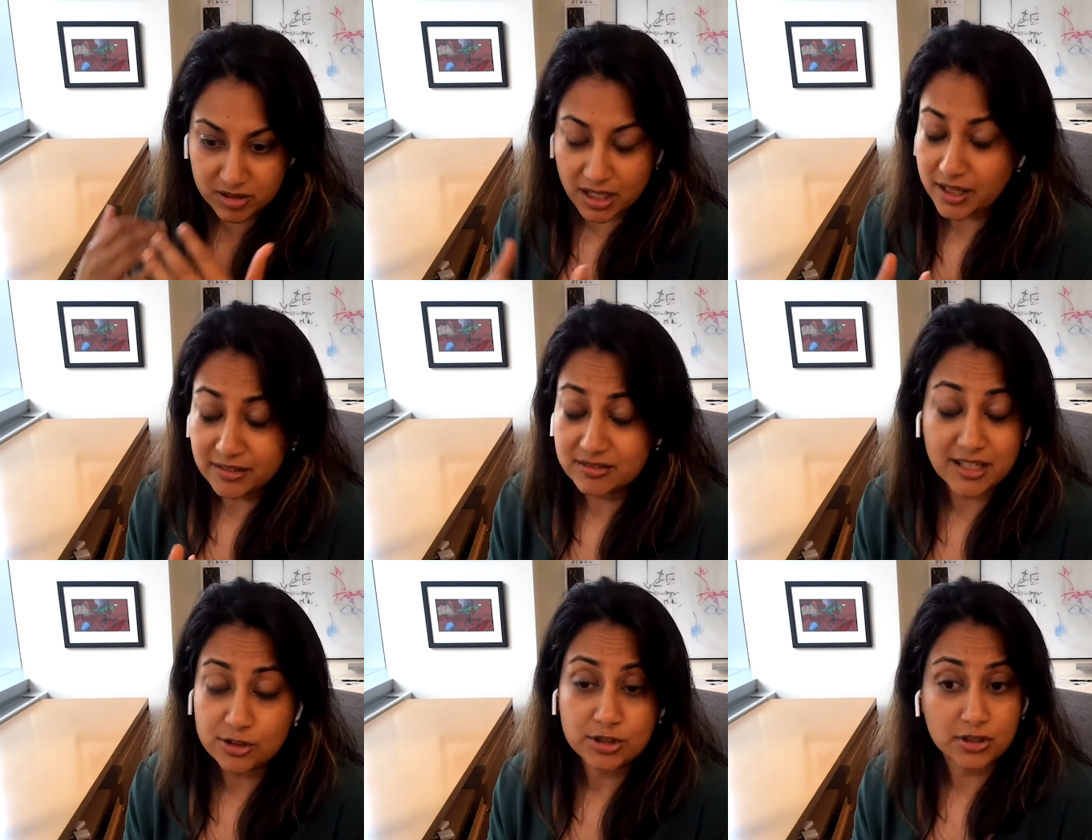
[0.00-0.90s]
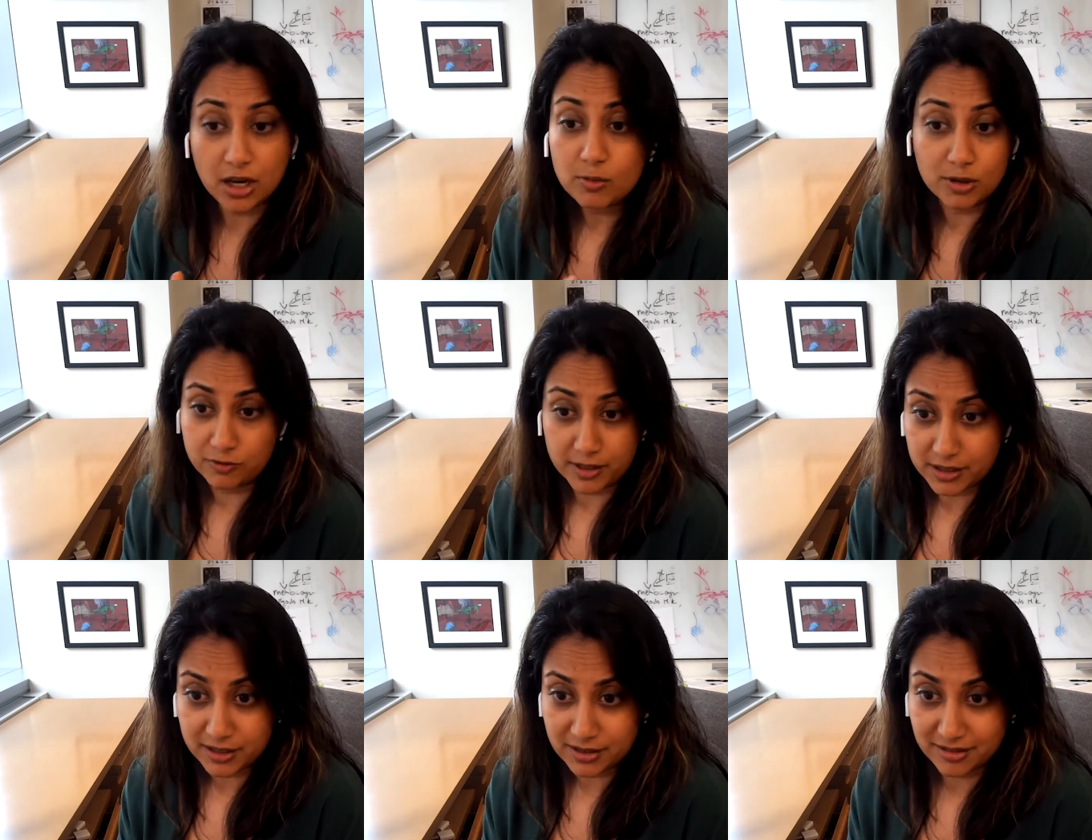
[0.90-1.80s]
science is actually not well
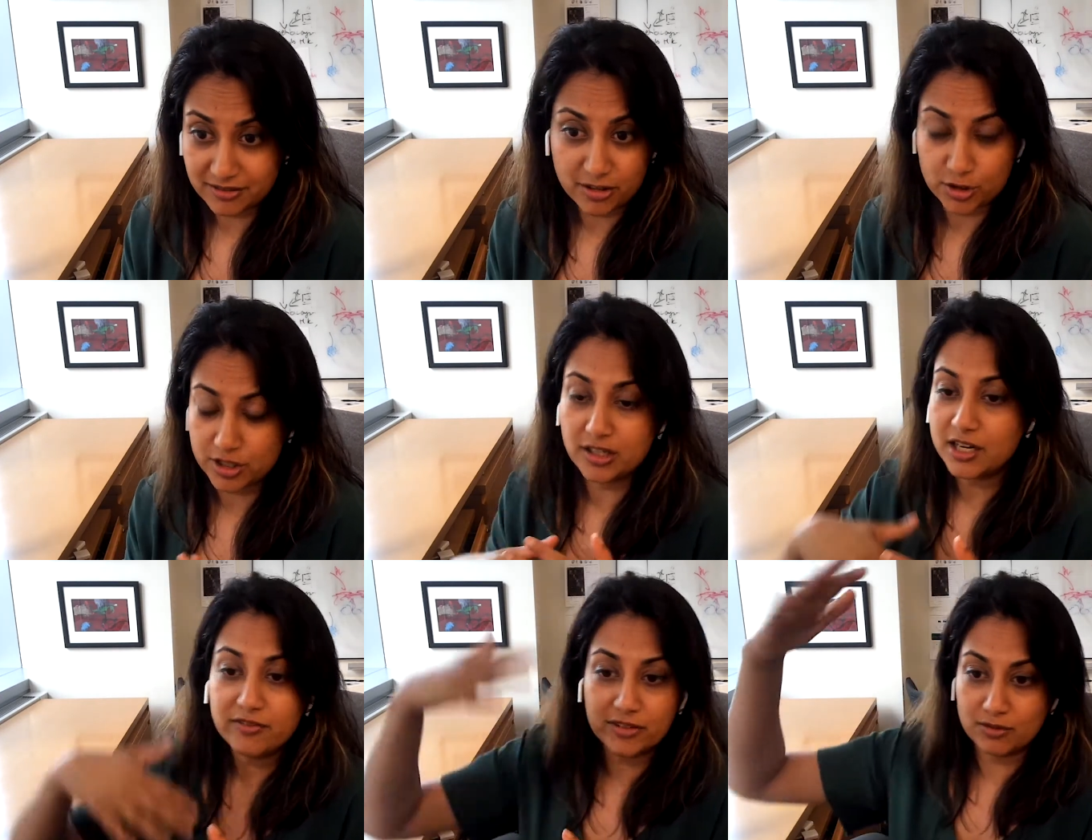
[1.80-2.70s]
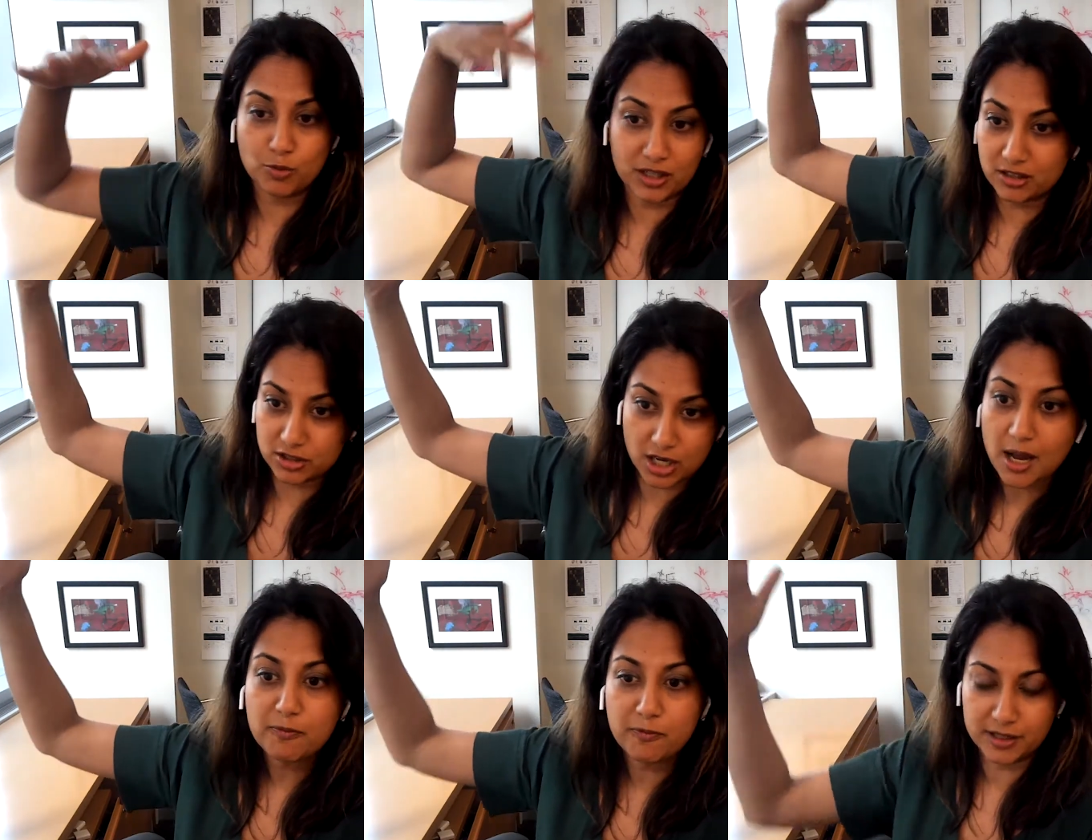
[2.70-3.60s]
funded in this country. It's not even one of the
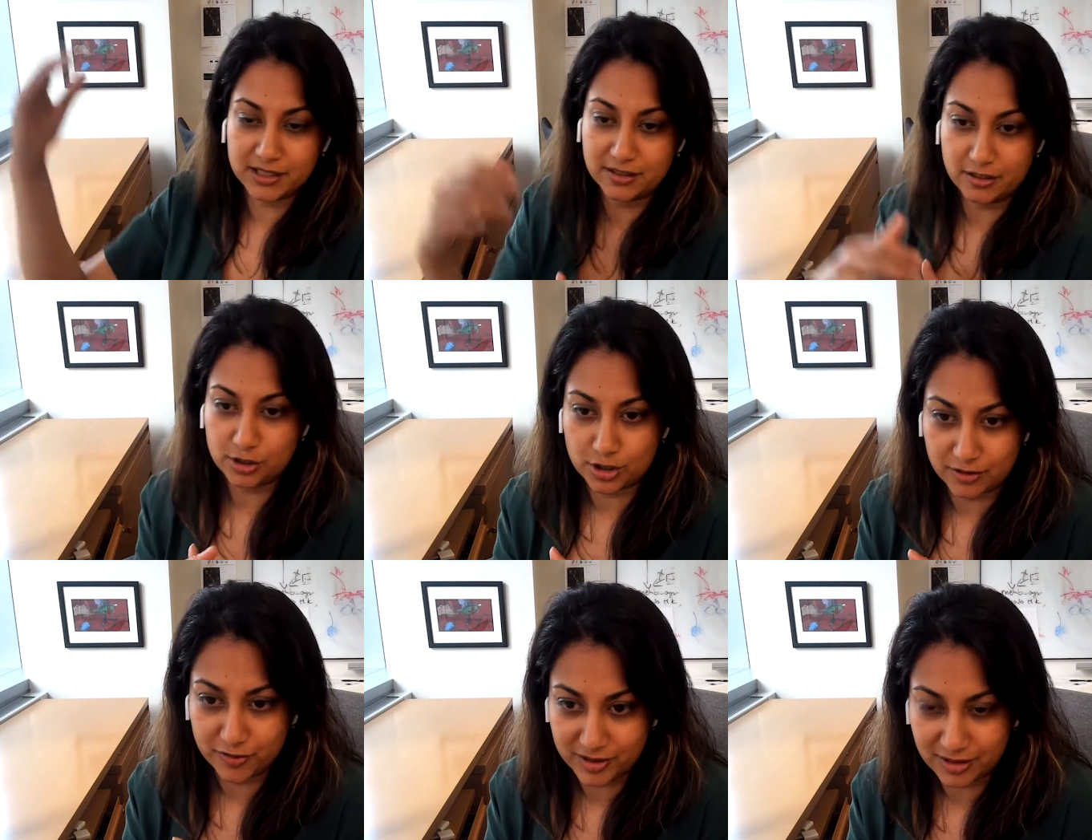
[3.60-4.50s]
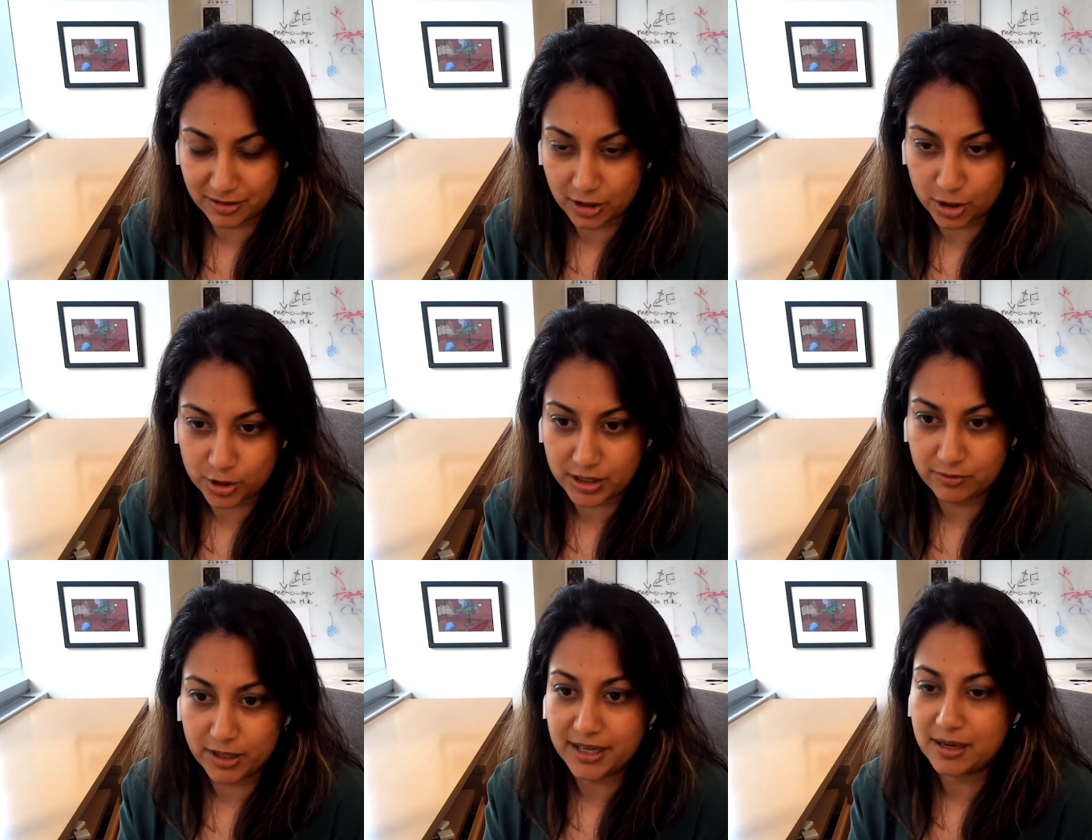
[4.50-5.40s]
top funded initiatives in the country,
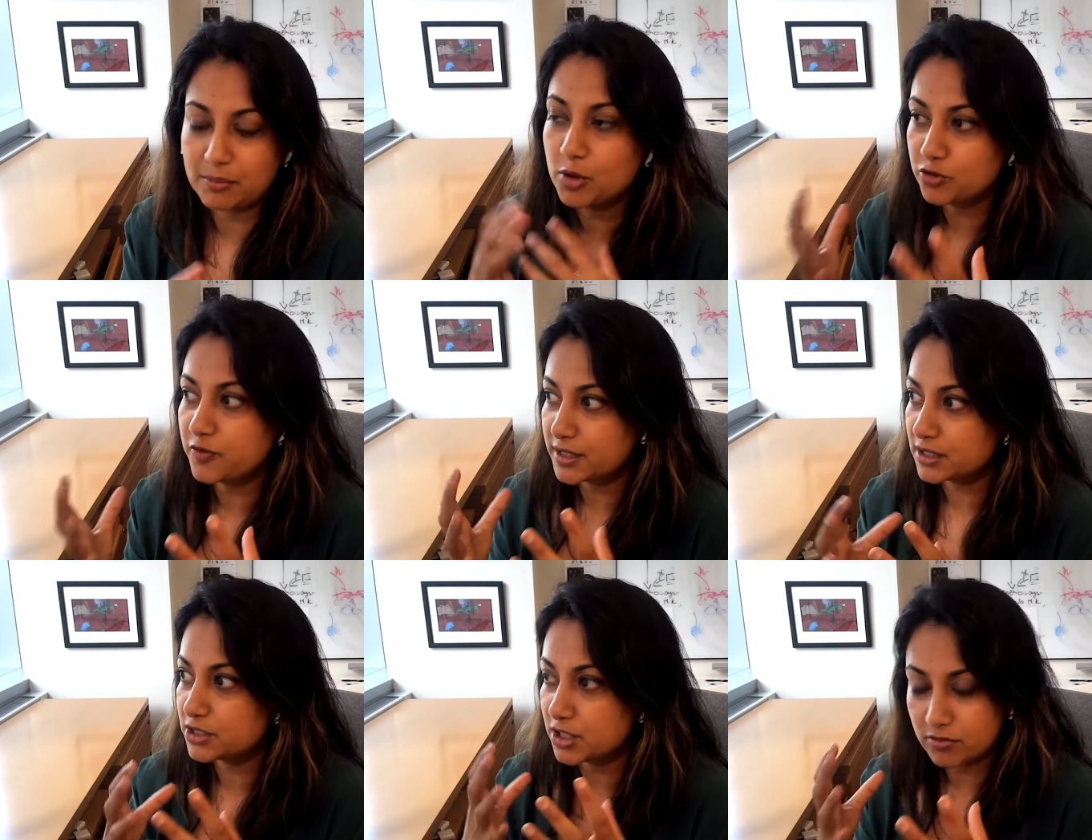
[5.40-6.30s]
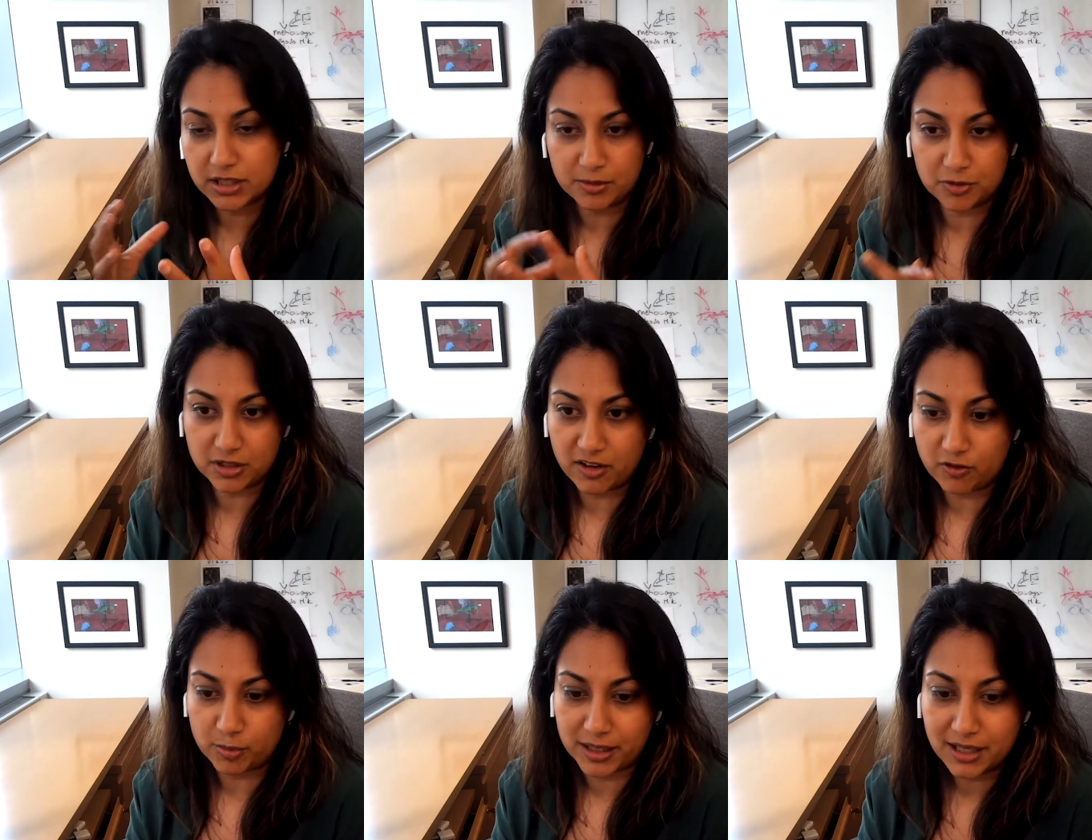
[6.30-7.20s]
right? And most funding generally comes to the
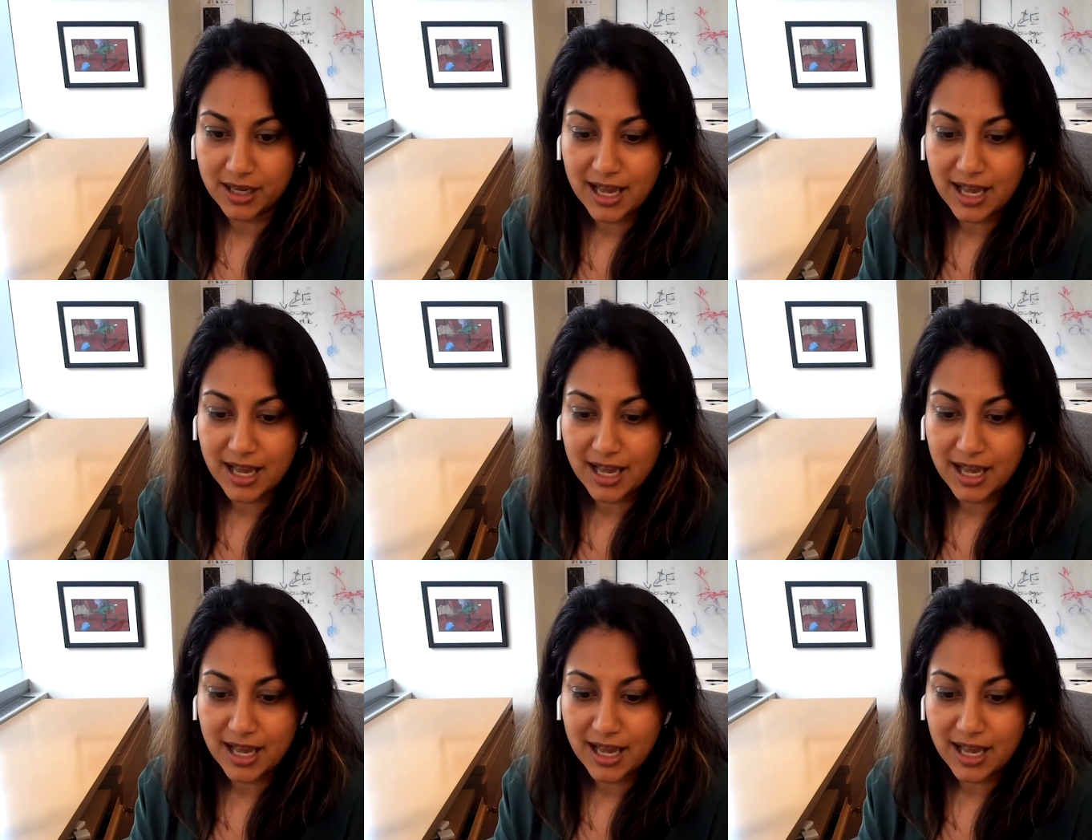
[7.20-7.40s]
government.